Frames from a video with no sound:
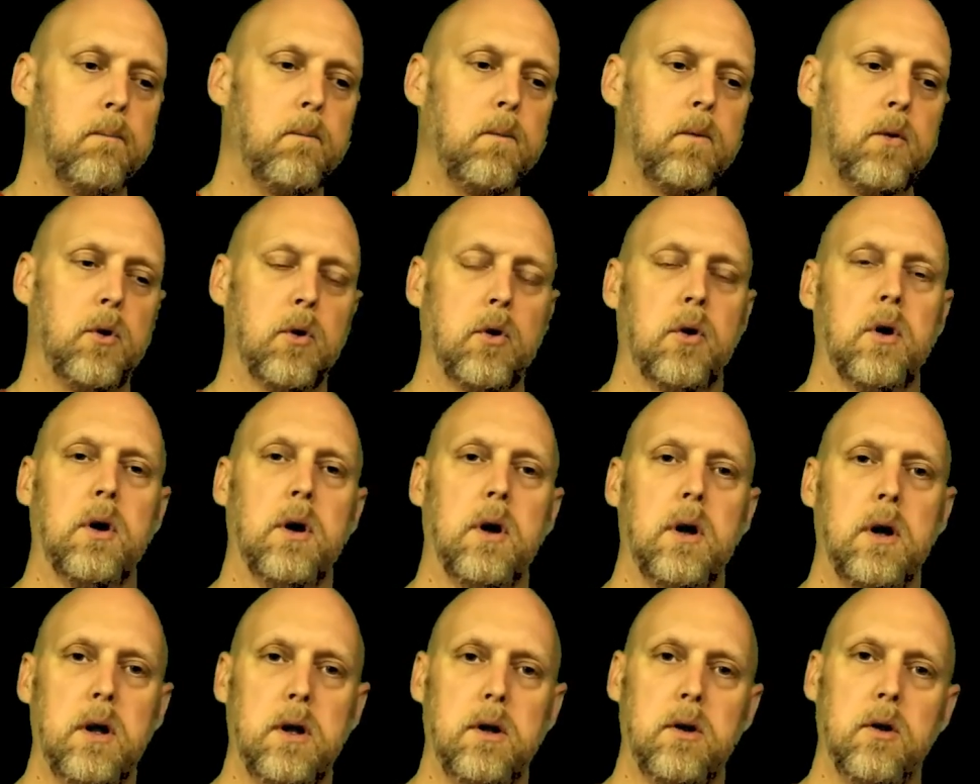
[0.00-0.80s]
you're going
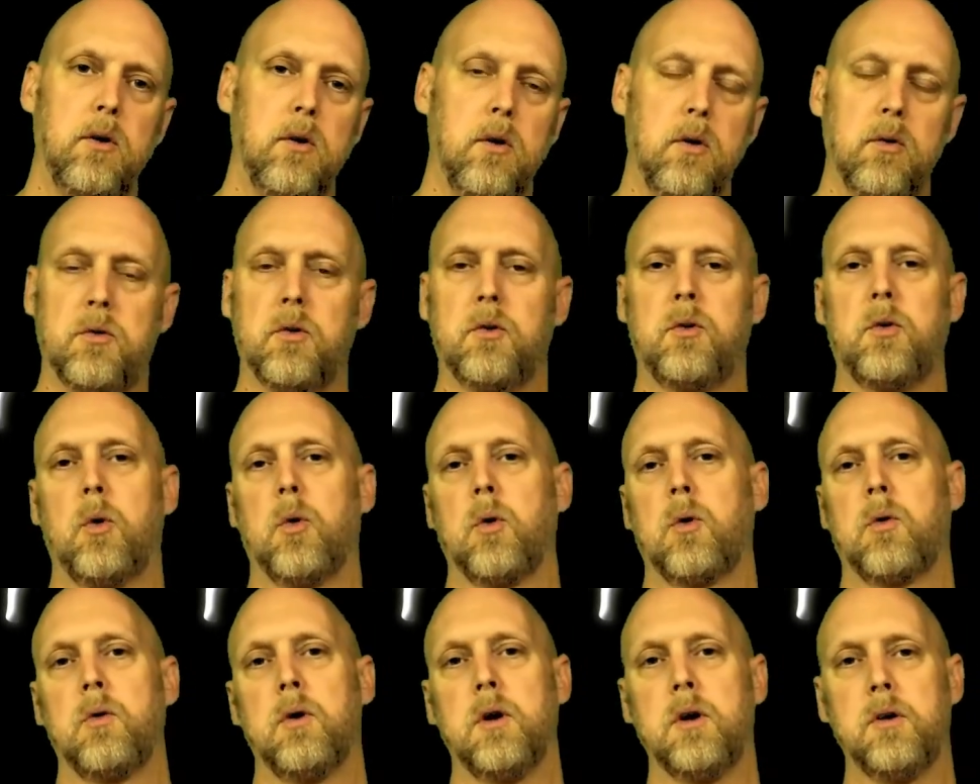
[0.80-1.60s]
to need to use a
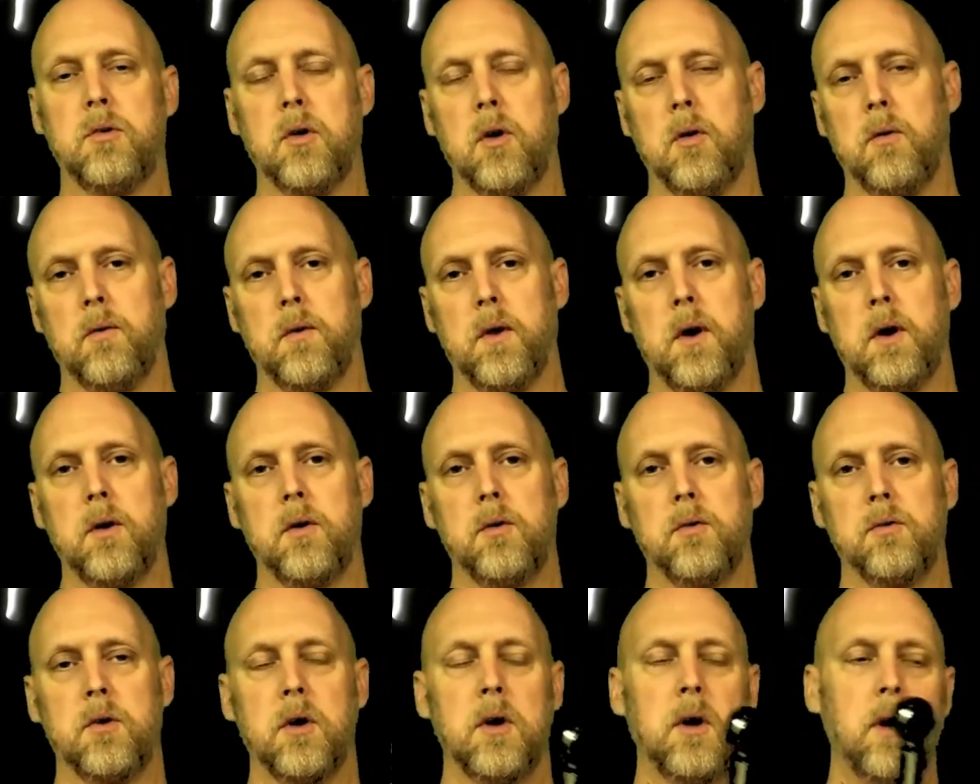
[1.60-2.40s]
torque wrench on
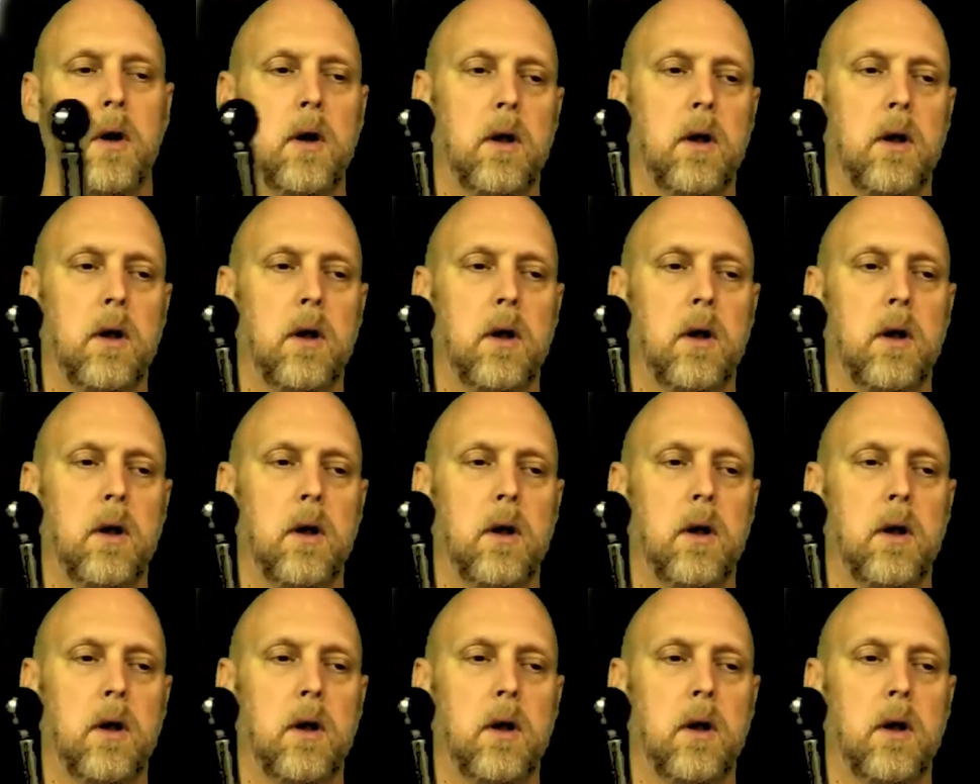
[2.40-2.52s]
those.